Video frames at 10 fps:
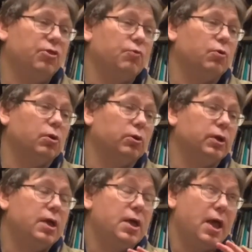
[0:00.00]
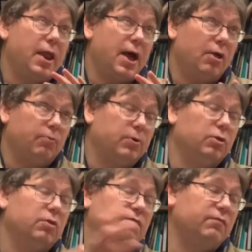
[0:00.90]
the world, and how the
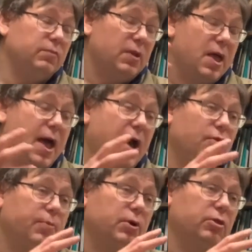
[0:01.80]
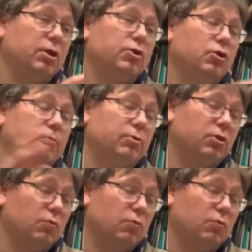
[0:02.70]
person interprets the